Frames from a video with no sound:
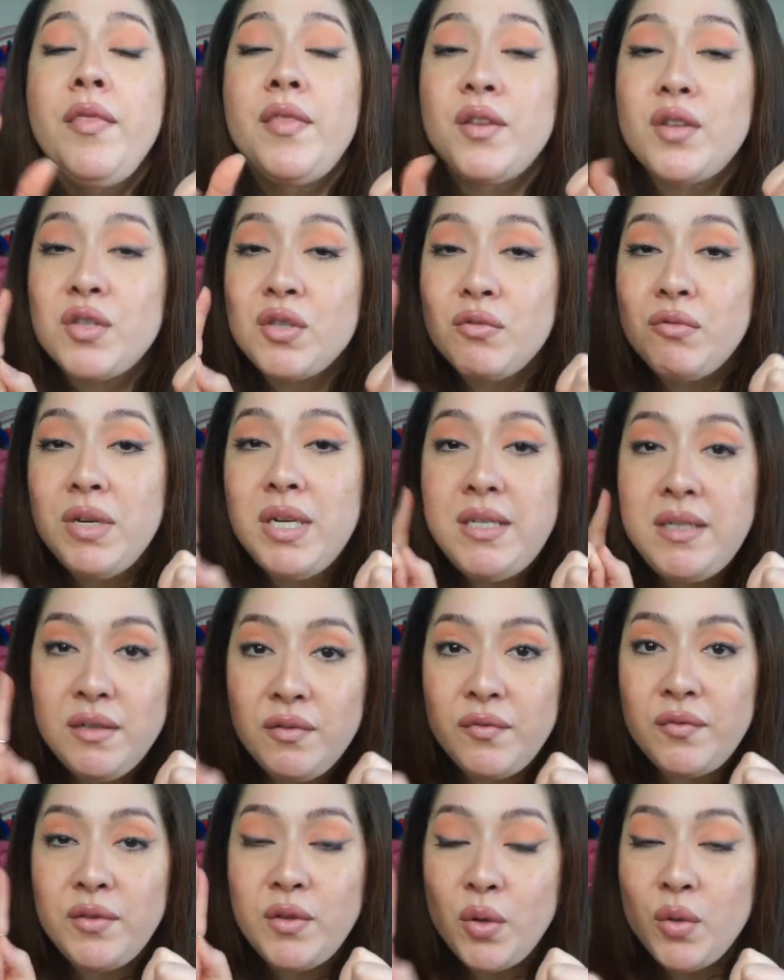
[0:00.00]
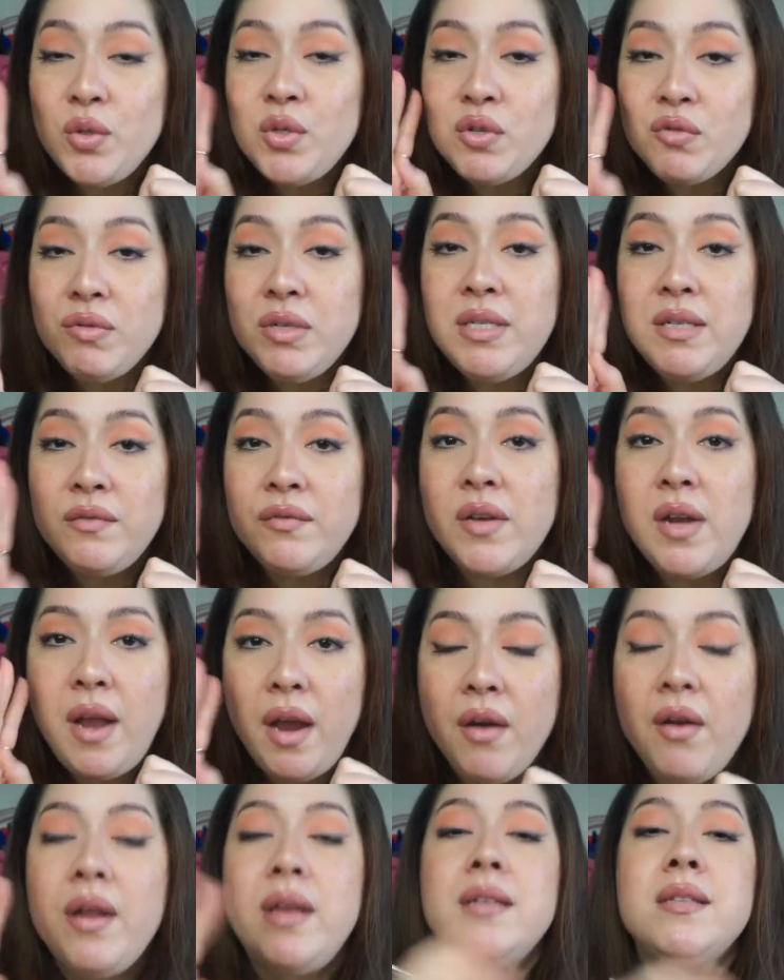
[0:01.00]
Those three different
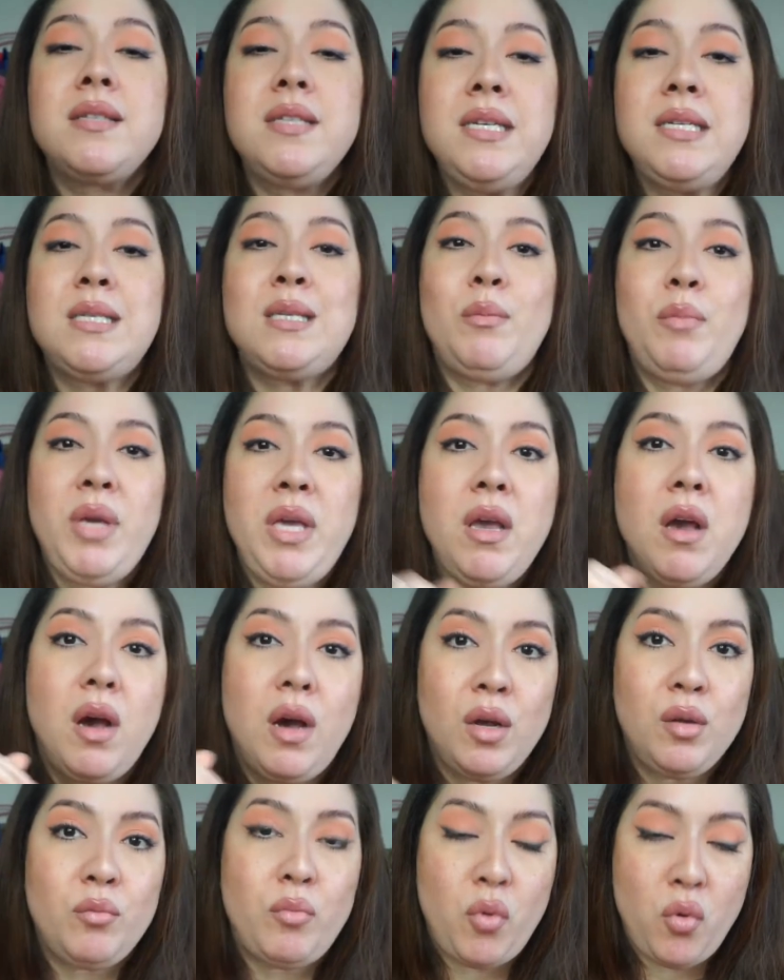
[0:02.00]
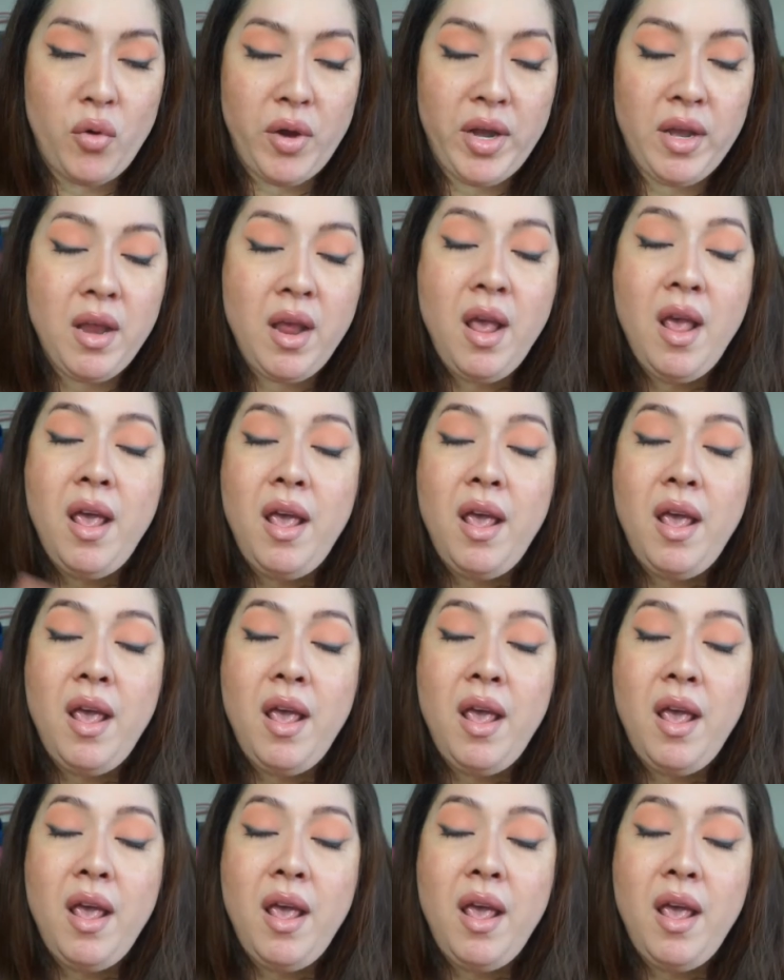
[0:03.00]
areas need to be on point